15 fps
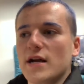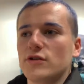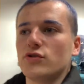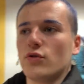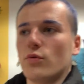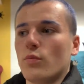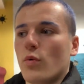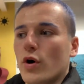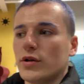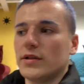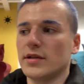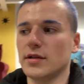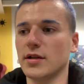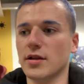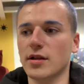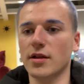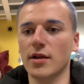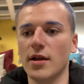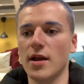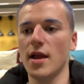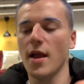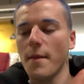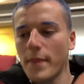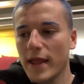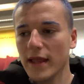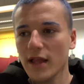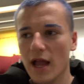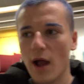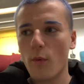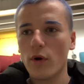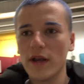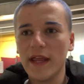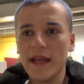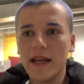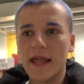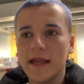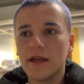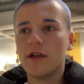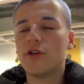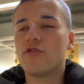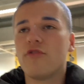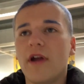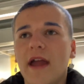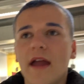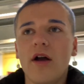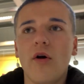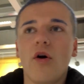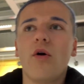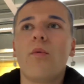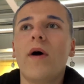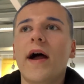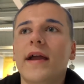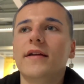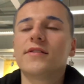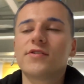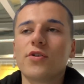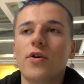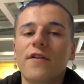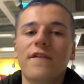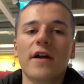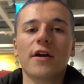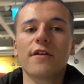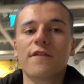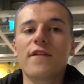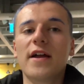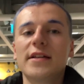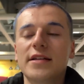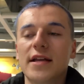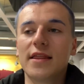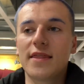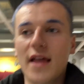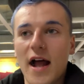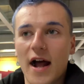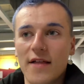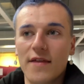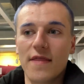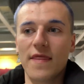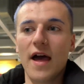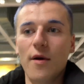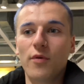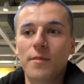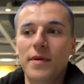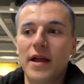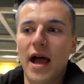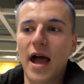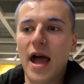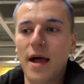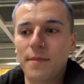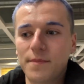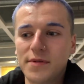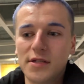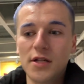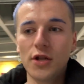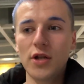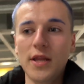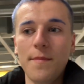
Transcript: I don't want pink. I want it in like a grey or white. So if I could find it in that, then that would be absolutely